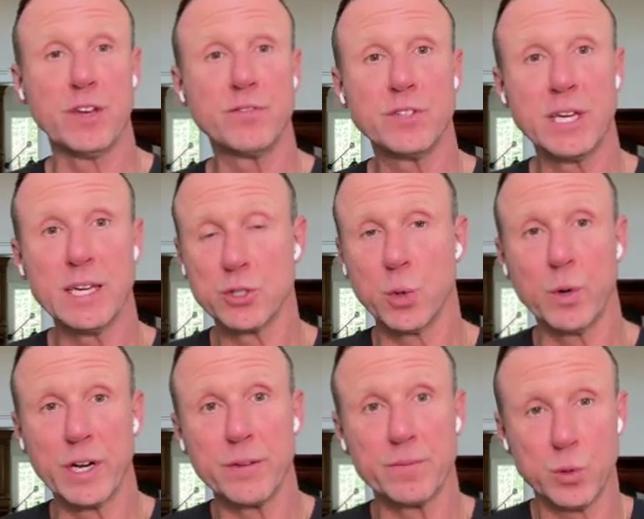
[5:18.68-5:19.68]
15,
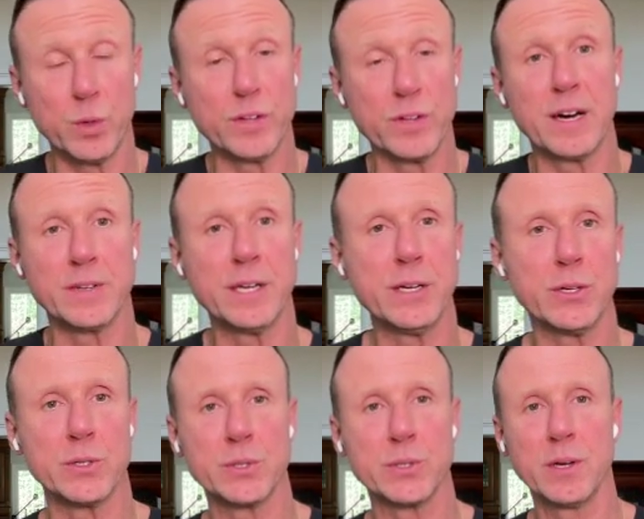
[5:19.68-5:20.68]
20, 25
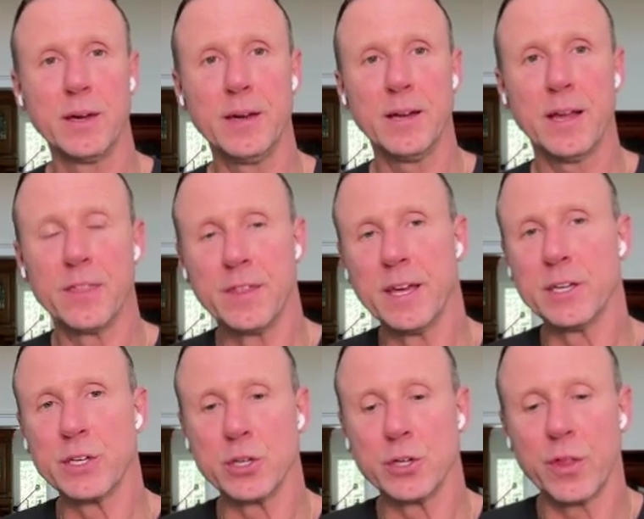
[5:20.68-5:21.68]
years,
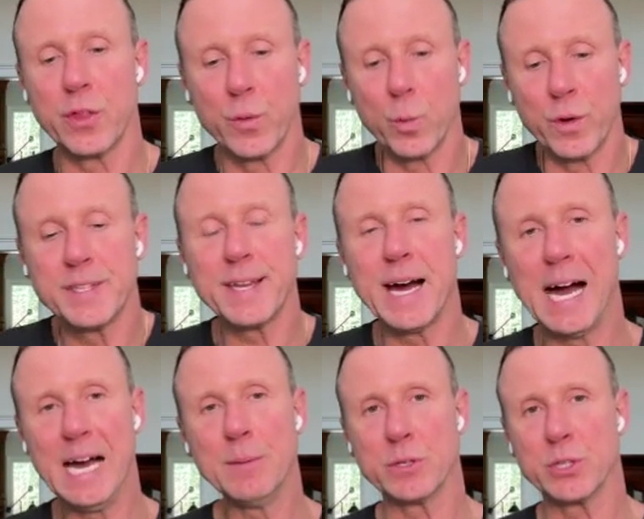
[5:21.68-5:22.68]
then with
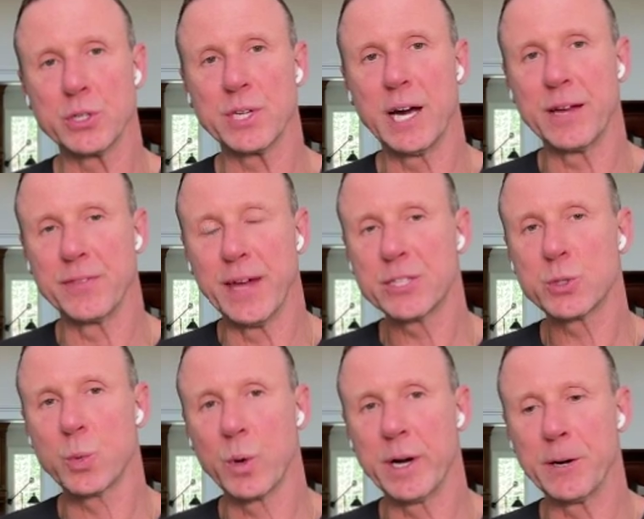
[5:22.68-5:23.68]
time on your side,
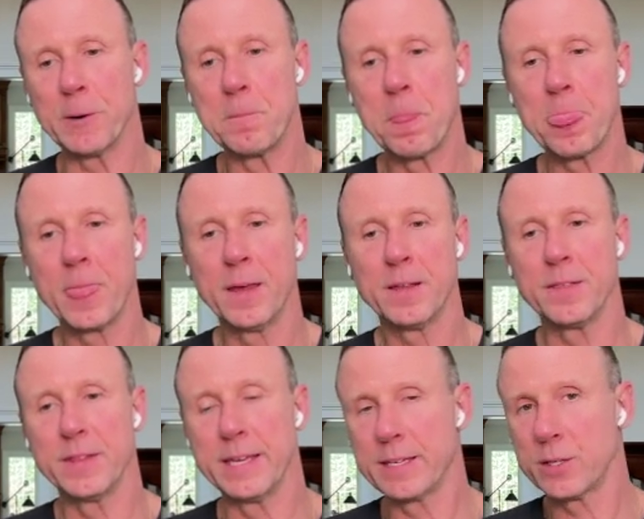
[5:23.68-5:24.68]
that's where
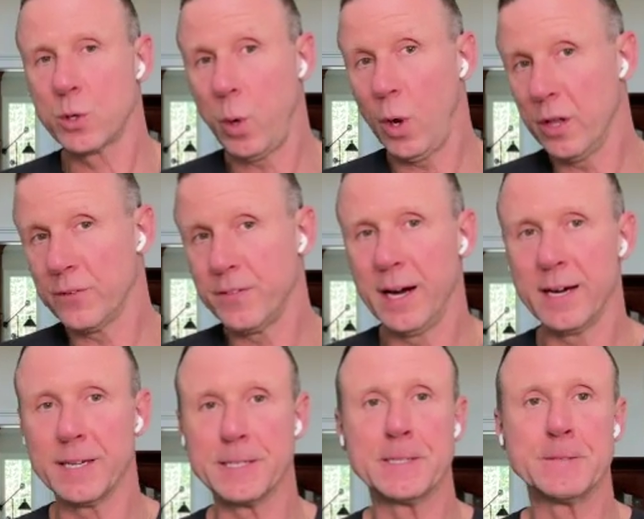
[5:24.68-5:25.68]
the
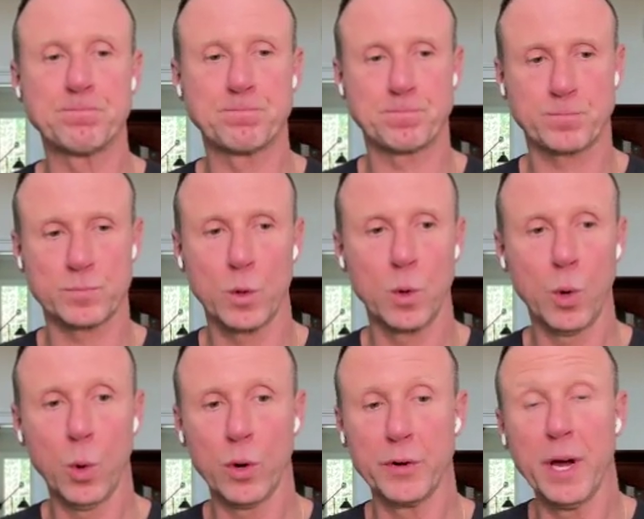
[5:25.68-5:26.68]
qualified
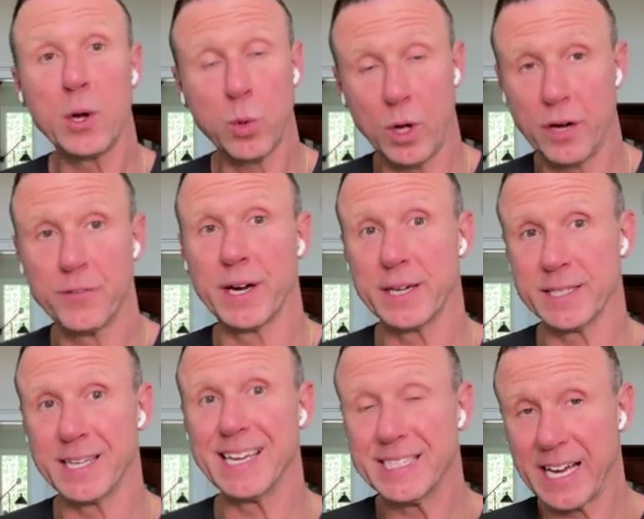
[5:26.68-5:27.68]
or non-qualified
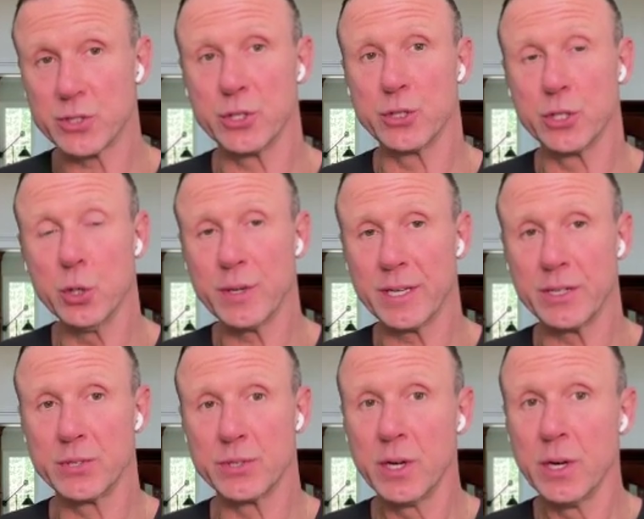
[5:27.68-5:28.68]
index
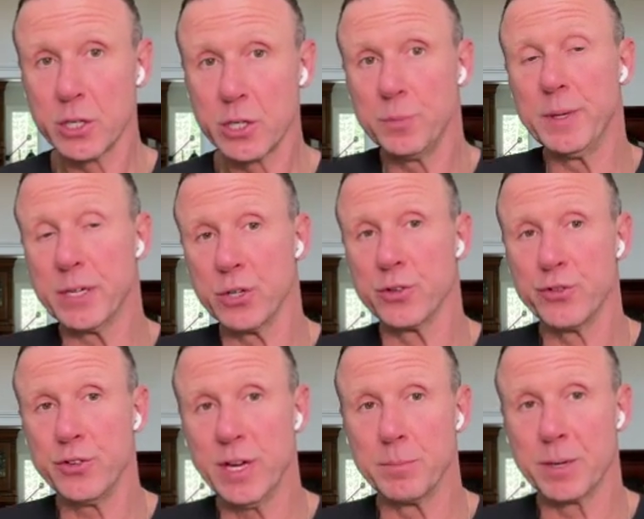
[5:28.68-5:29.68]
annuities could be a good
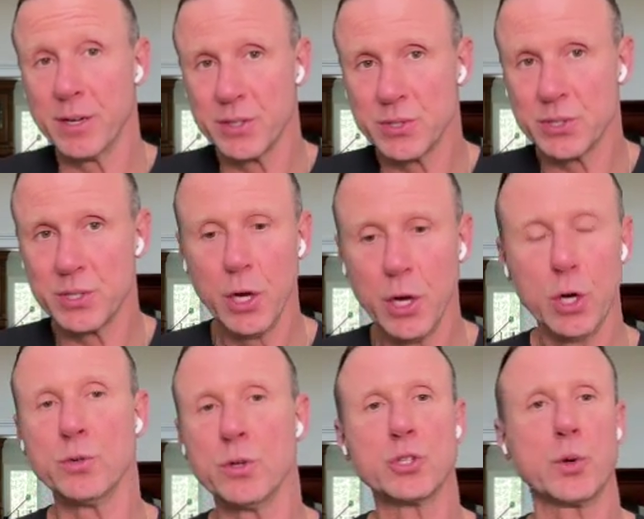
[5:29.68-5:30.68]
fit, because
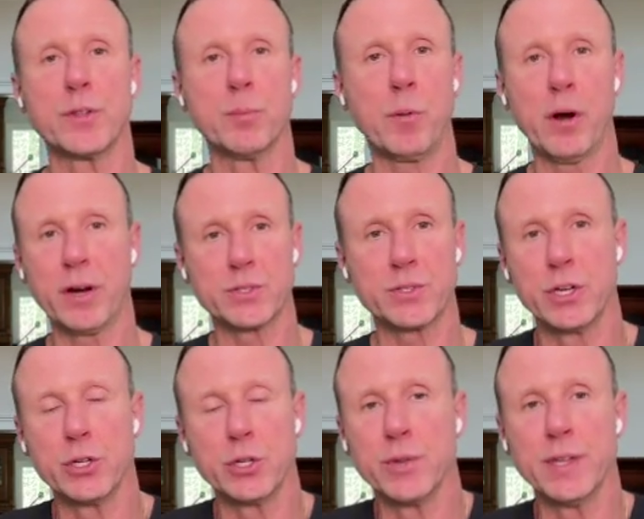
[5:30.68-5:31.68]
who knows what the market's
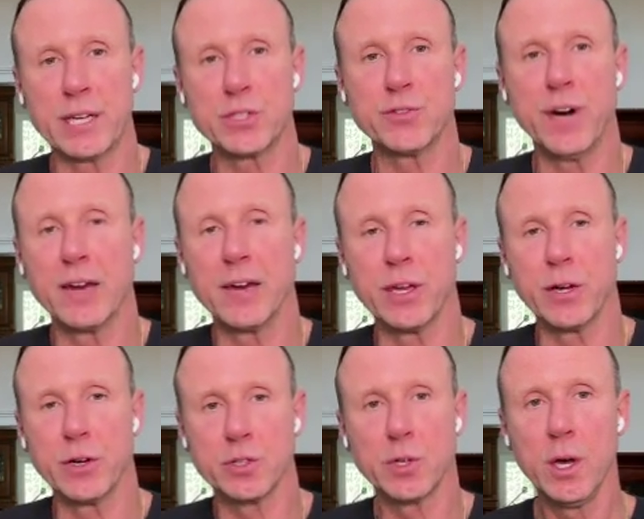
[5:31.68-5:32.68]
going to do in the next 5
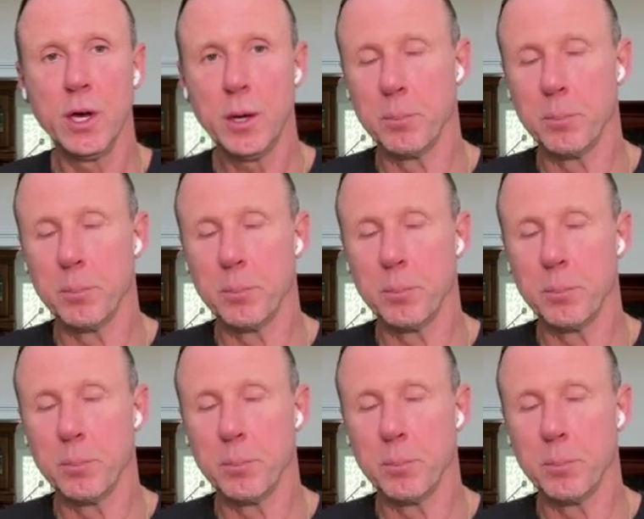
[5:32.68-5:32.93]
years.